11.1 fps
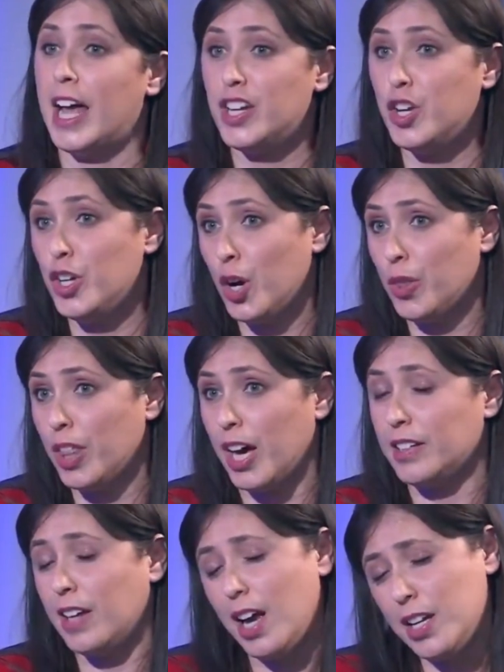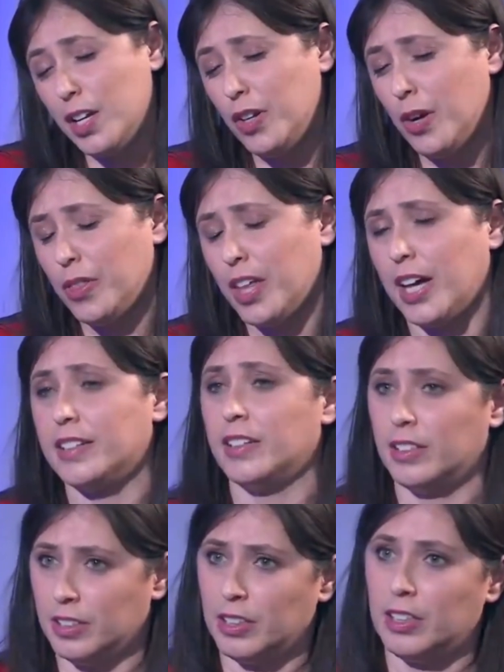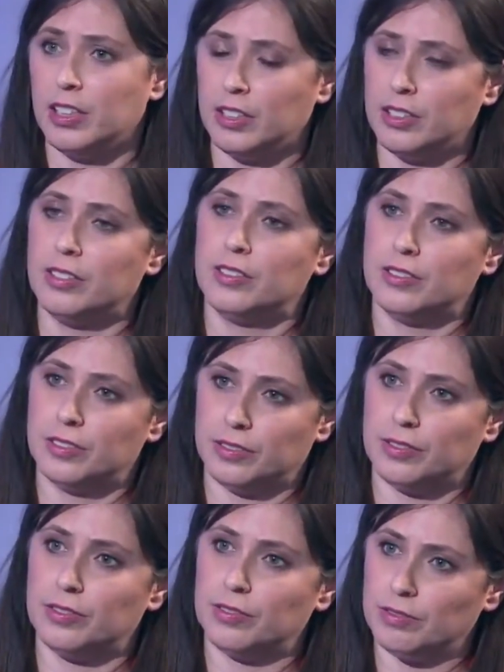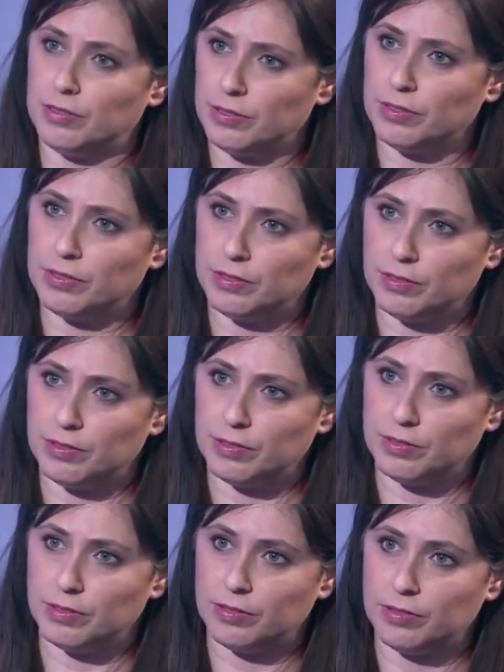You fired stun grenades, rubber bullets and water cannon as people were praying.